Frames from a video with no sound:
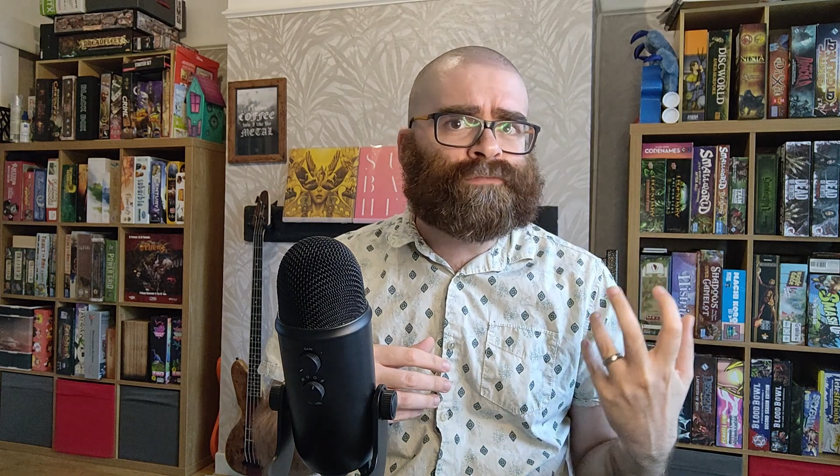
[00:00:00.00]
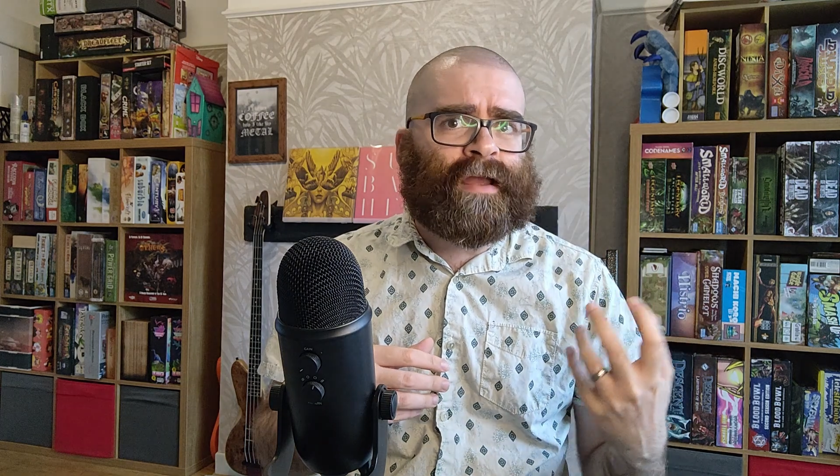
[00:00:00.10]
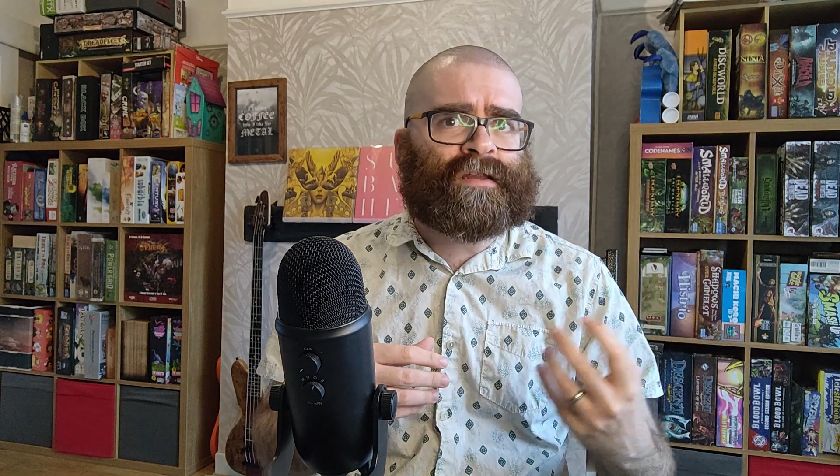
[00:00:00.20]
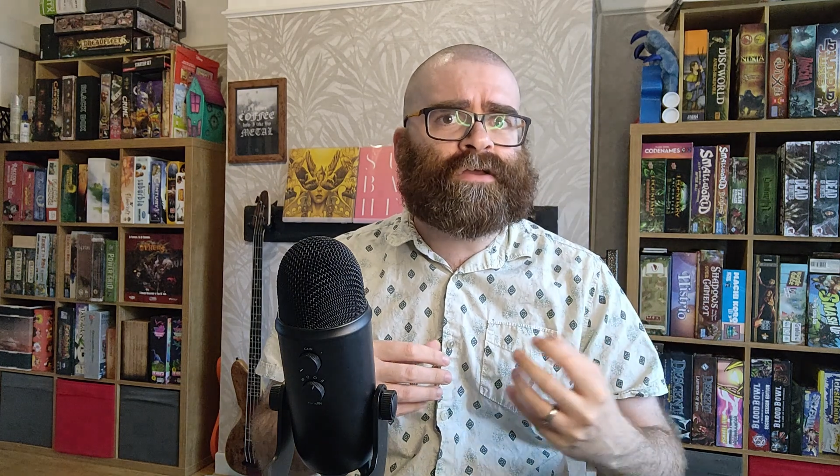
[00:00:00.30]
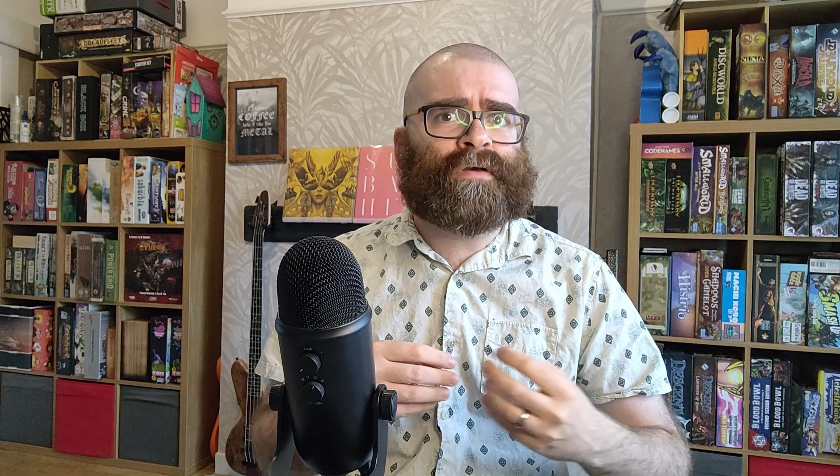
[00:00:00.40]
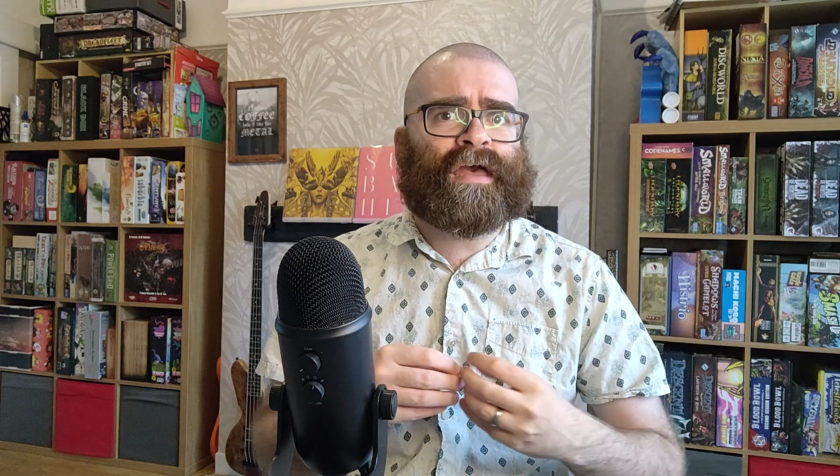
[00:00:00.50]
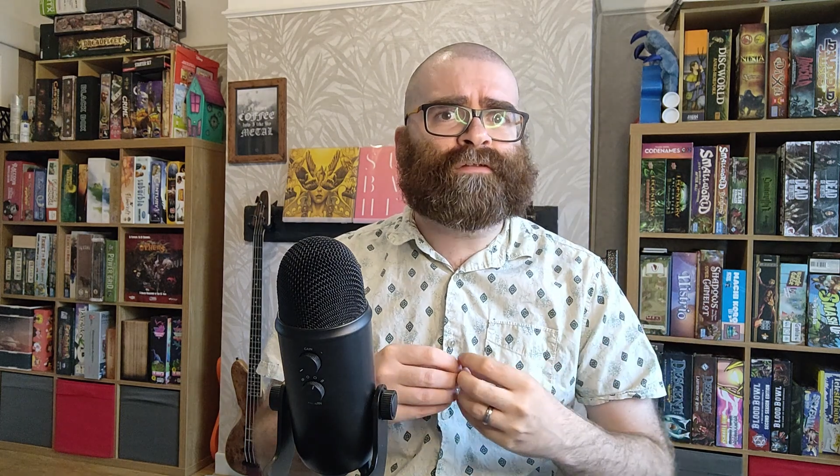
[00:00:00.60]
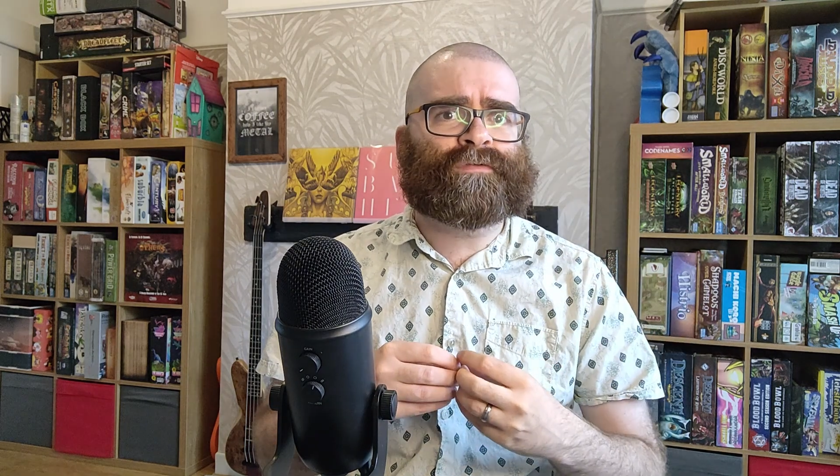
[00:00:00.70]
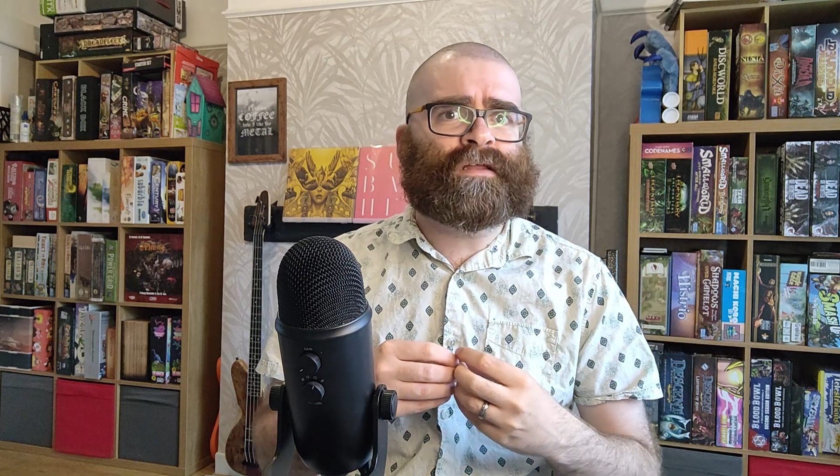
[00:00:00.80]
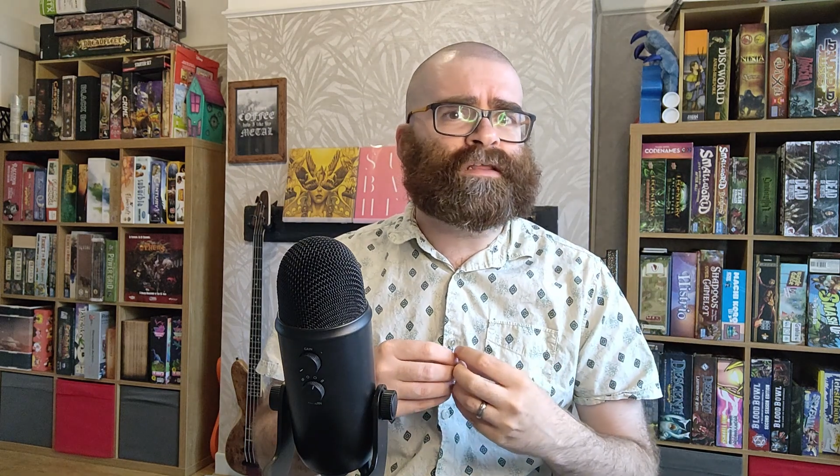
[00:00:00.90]

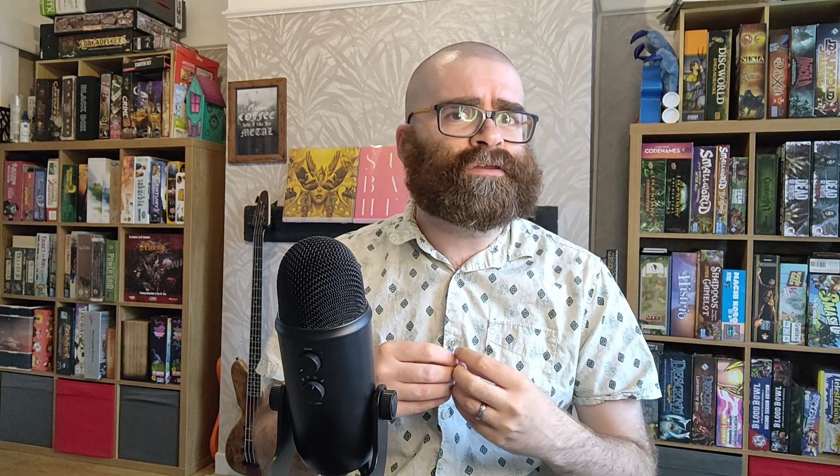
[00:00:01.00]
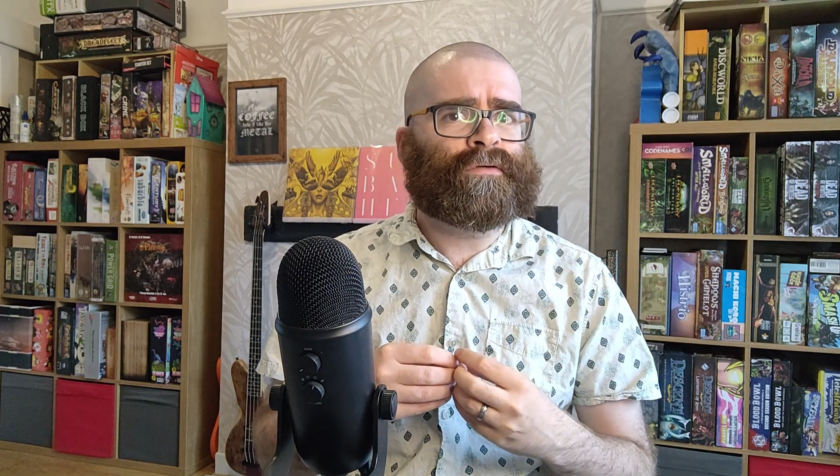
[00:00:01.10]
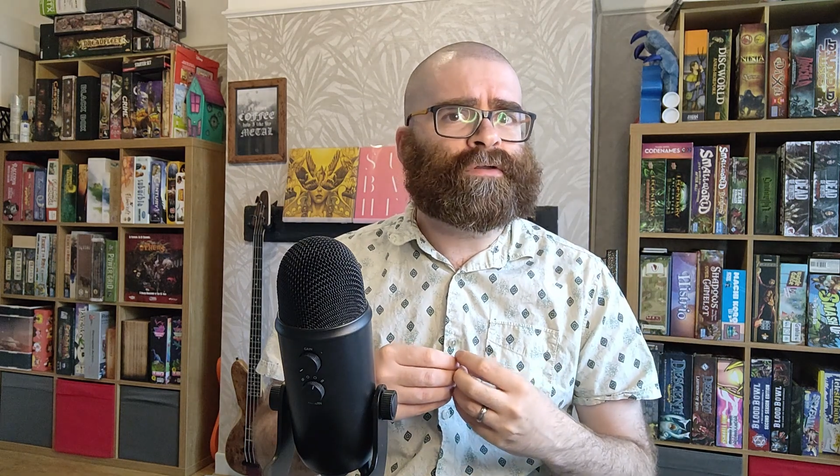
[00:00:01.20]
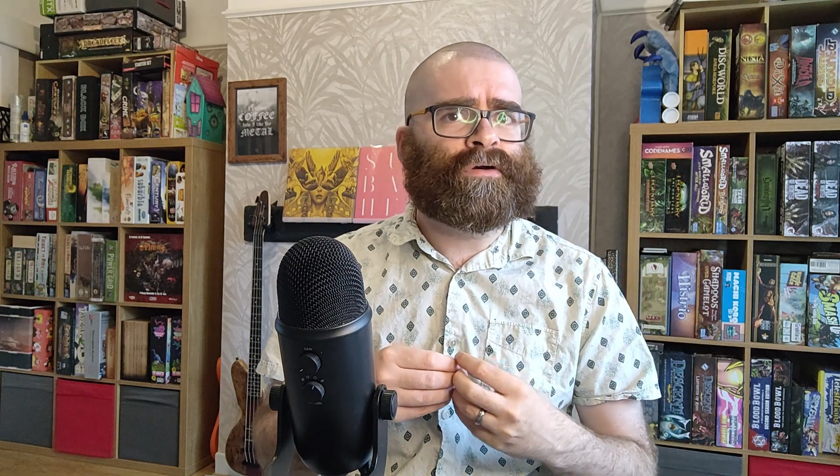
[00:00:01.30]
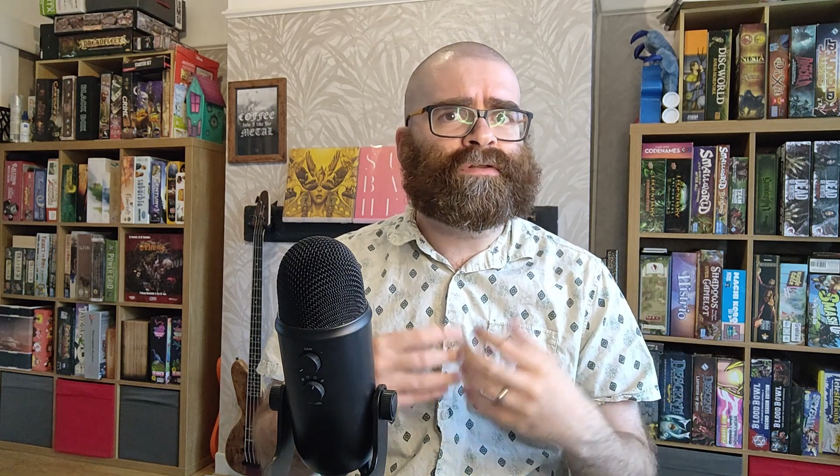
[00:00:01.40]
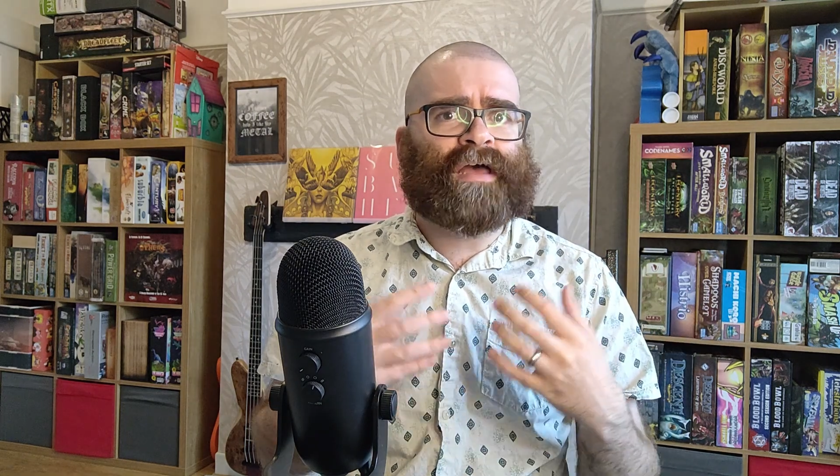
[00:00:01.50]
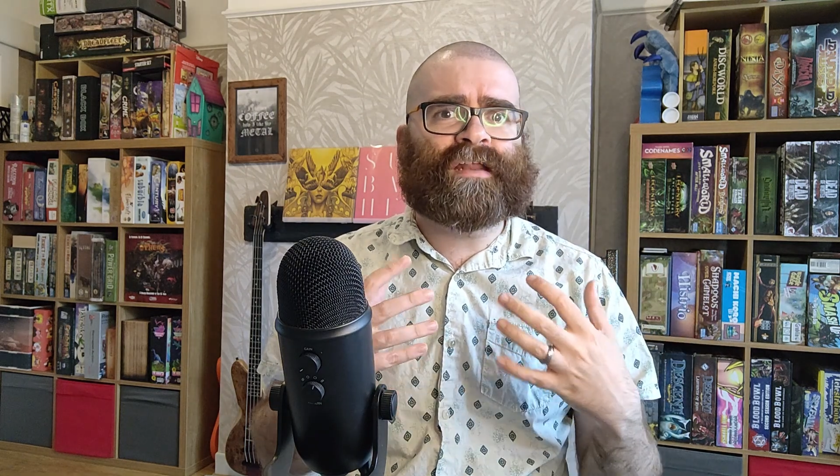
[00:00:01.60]
Radiohead feeling going on,